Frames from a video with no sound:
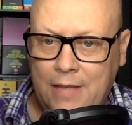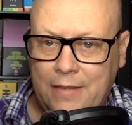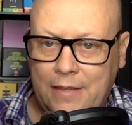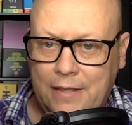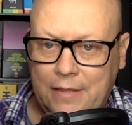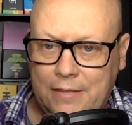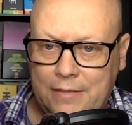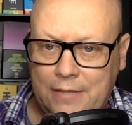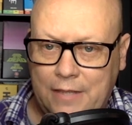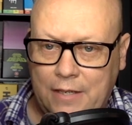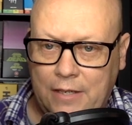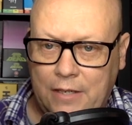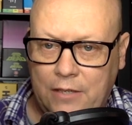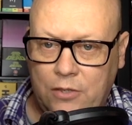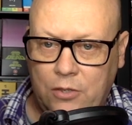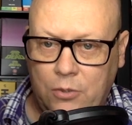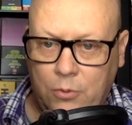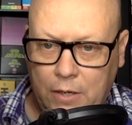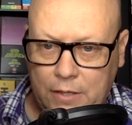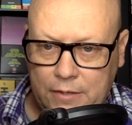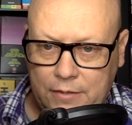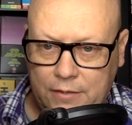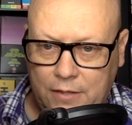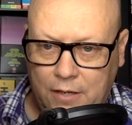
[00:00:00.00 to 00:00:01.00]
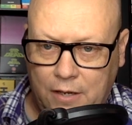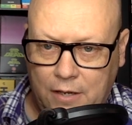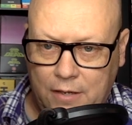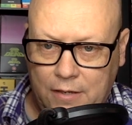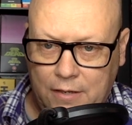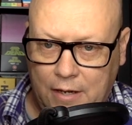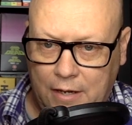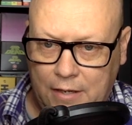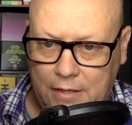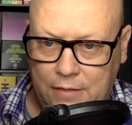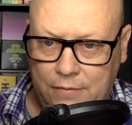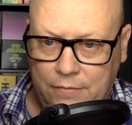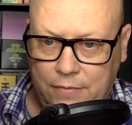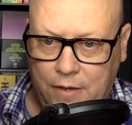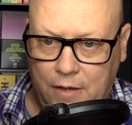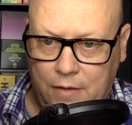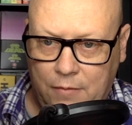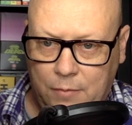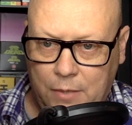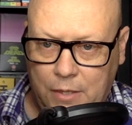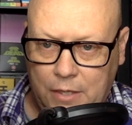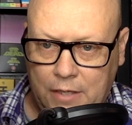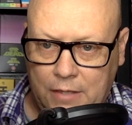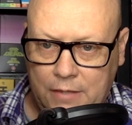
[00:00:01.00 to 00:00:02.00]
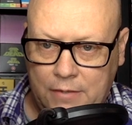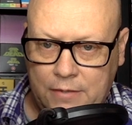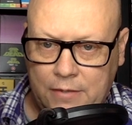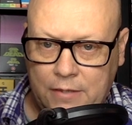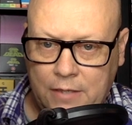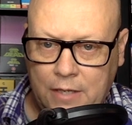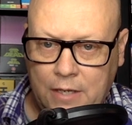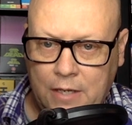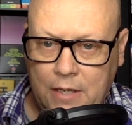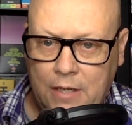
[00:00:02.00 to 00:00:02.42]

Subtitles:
the extended U.S. cut, 95 minutes,